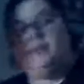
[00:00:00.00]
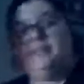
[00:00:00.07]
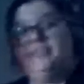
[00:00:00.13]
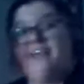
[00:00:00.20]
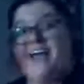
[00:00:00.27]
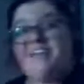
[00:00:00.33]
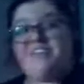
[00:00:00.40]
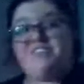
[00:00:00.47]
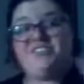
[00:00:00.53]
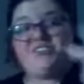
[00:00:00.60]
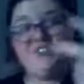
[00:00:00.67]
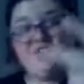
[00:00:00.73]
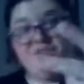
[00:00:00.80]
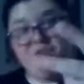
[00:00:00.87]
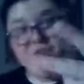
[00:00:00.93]
That's
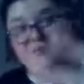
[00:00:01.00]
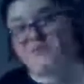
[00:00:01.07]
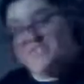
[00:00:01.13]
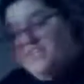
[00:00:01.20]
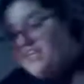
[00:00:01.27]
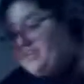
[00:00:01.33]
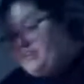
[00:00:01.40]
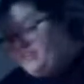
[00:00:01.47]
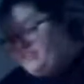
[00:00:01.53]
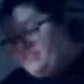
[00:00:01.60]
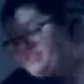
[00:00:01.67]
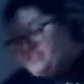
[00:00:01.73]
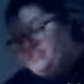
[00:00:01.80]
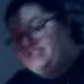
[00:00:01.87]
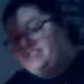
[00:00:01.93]
2 done of
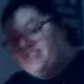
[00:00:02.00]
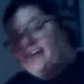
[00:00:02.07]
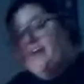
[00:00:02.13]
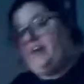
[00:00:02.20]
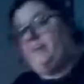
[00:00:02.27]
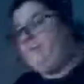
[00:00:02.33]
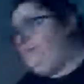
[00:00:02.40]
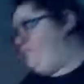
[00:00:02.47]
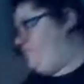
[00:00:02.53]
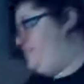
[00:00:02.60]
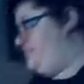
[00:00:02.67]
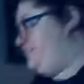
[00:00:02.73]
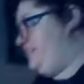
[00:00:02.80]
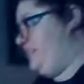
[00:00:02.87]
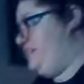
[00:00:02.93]
this entire
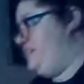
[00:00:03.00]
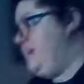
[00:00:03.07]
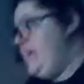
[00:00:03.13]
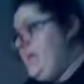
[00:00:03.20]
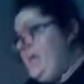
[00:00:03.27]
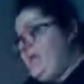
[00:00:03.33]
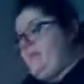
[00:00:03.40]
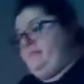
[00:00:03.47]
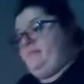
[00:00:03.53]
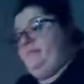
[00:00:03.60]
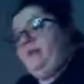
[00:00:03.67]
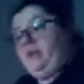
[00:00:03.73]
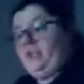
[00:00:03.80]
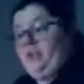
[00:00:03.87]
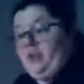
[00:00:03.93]
muffin tin. And
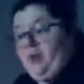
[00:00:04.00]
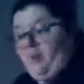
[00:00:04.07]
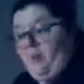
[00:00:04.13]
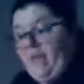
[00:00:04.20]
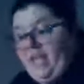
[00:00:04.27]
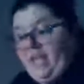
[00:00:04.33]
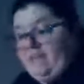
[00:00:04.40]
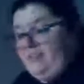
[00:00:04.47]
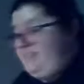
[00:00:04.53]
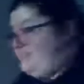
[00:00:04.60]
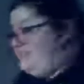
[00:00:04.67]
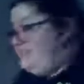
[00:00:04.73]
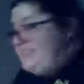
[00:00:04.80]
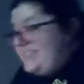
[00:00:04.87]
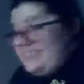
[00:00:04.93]
you know what?
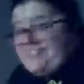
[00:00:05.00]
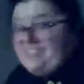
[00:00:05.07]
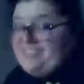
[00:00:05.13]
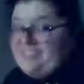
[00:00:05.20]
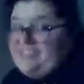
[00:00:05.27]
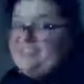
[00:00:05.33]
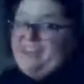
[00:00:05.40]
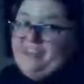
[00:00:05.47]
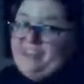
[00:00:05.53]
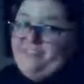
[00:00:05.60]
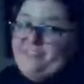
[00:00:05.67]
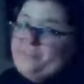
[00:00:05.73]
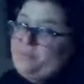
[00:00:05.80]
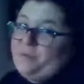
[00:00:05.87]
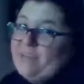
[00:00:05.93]
It's still not
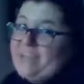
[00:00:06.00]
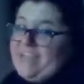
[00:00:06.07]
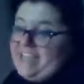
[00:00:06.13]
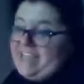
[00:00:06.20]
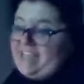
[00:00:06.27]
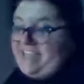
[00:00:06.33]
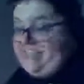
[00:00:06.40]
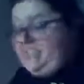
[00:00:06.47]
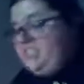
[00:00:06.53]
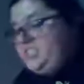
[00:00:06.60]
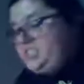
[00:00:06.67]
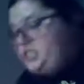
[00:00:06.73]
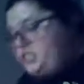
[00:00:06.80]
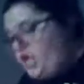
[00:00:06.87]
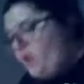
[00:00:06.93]
even preheated.
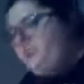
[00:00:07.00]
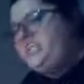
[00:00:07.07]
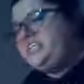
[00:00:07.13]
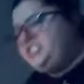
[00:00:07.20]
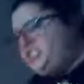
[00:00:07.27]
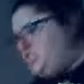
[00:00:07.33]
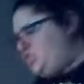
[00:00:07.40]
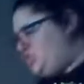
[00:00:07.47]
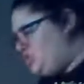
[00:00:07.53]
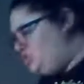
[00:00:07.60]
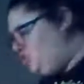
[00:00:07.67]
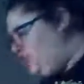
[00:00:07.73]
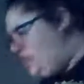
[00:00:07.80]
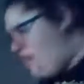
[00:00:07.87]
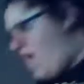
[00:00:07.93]
So let's do
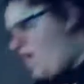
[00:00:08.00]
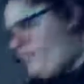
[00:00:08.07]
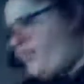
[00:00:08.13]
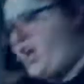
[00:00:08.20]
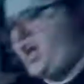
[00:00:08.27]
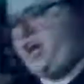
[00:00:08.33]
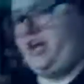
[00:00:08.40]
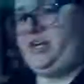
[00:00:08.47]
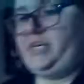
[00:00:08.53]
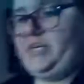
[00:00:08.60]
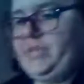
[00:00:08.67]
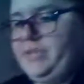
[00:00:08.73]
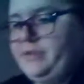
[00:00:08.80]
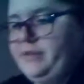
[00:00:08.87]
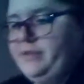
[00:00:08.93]
another!
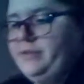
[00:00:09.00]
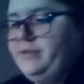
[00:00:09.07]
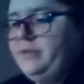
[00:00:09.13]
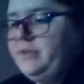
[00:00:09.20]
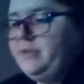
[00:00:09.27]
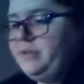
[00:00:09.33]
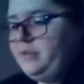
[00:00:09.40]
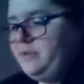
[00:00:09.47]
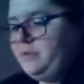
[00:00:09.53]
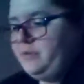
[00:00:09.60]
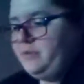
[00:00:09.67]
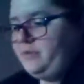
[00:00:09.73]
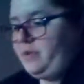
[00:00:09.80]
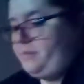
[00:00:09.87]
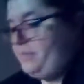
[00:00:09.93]

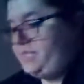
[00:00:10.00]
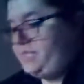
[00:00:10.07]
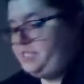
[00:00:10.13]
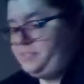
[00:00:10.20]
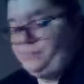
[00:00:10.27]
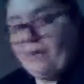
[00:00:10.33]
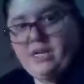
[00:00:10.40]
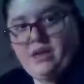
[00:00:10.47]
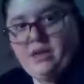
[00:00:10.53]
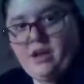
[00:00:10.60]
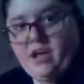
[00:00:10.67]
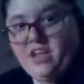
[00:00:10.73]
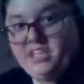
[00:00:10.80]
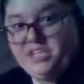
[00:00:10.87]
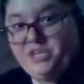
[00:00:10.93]
I mean, I sprayed it
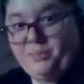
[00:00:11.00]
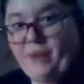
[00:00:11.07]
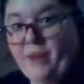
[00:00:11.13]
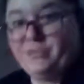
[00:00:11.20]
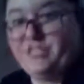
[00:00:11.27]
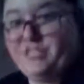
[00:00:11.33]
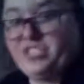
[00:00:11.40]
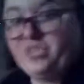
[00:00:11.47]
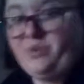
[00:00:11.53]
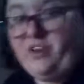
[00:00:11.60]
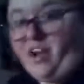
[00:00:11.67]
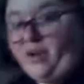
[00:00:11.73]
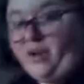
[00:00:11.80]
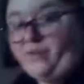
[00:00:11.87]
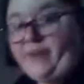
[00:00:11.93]
all. I should probably do it
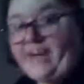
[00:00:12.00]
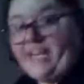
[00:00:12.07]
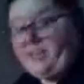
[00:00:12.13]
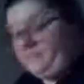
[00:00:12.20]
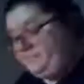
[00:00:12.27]
all, right?